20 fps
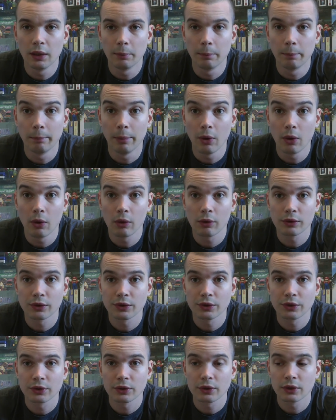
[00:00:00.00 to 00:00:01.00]

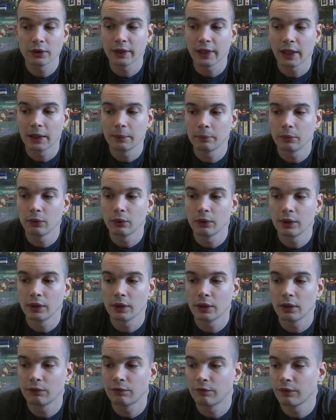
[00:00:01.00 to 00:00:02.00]
boxed Game Boy
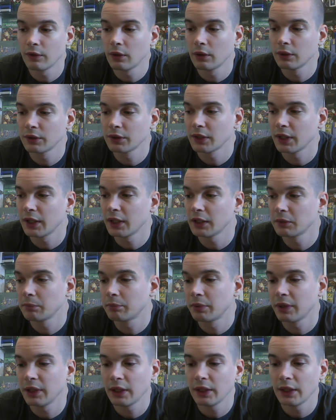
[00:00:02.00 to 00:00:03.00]
Advance
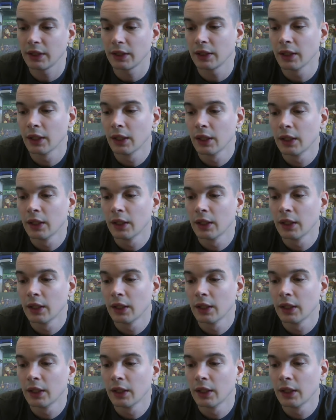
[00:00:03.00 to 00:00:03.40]
SP.